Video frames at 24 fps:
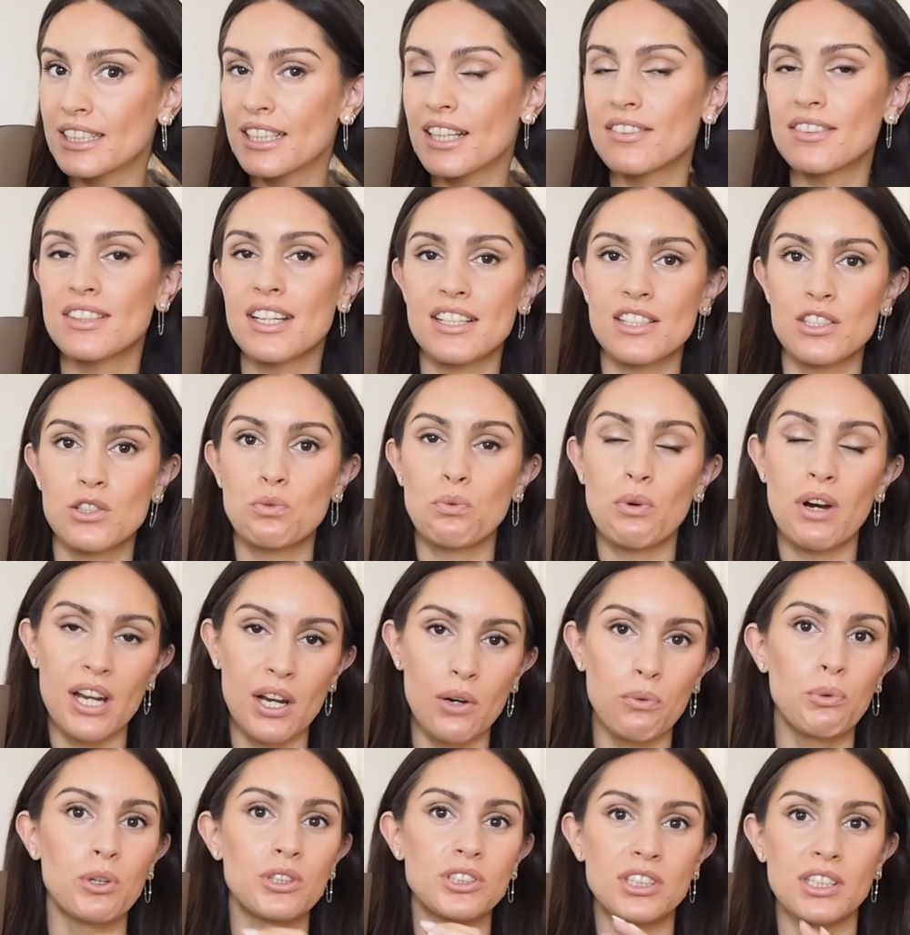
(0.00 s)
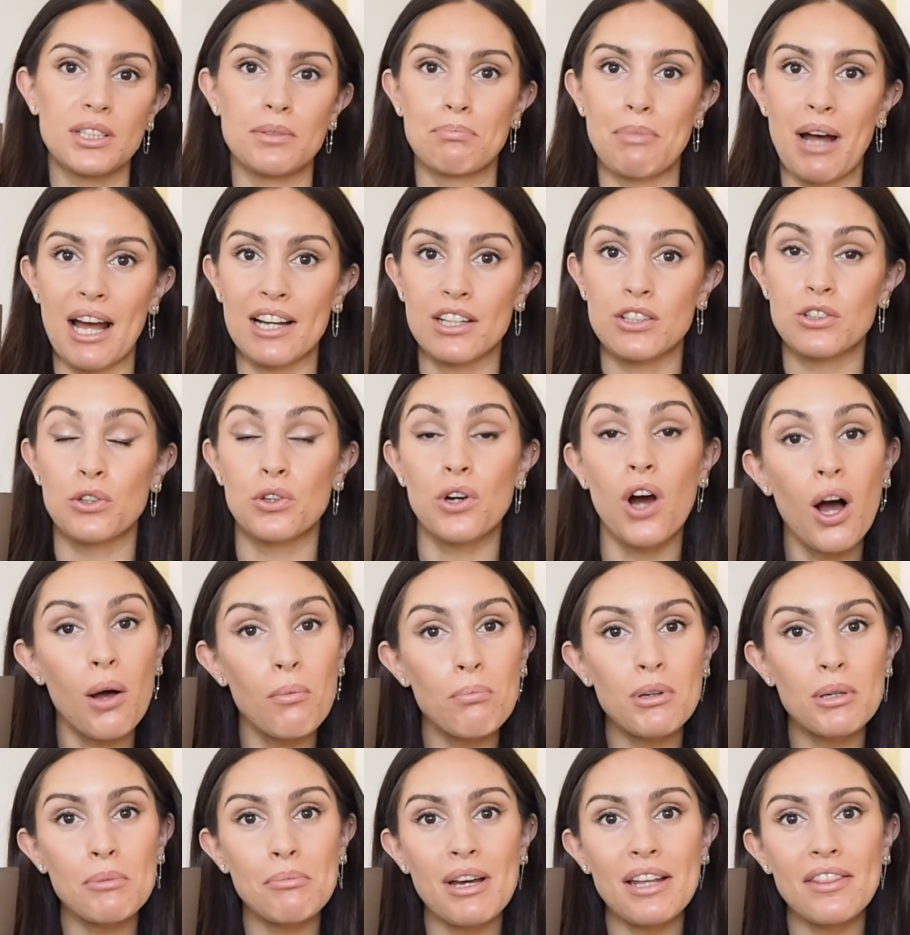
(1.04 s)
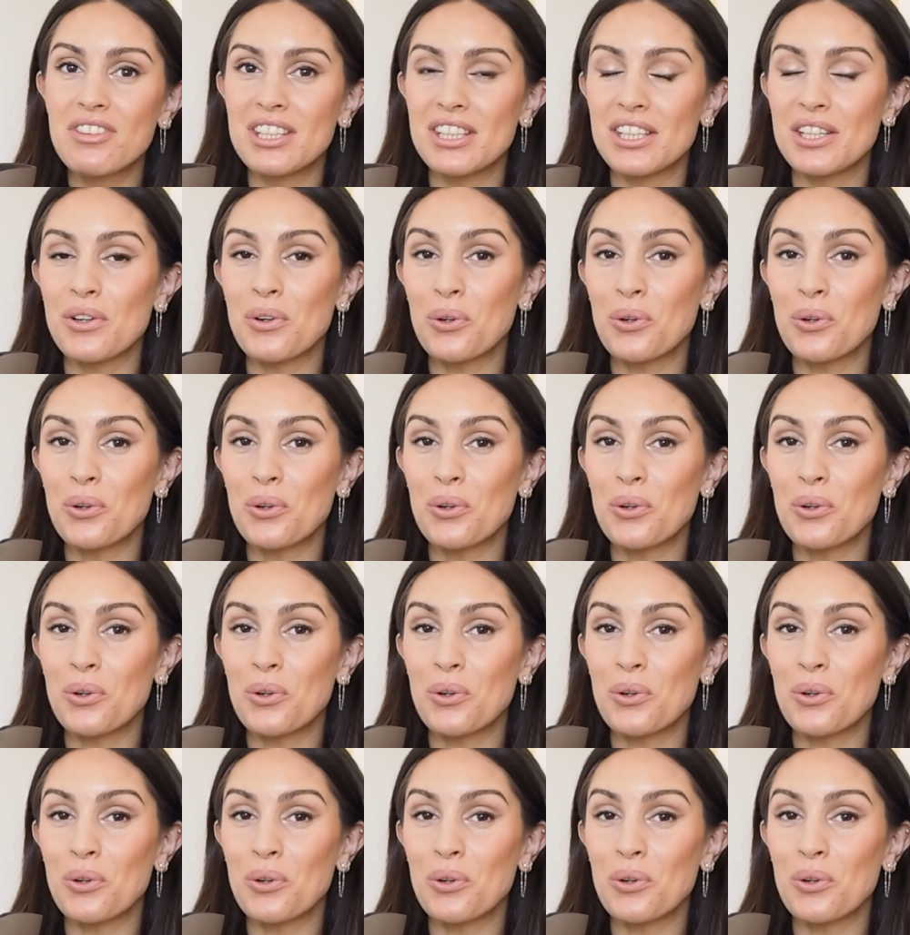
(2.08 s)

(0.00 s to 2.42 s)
and that is why I wanted a bag to complement the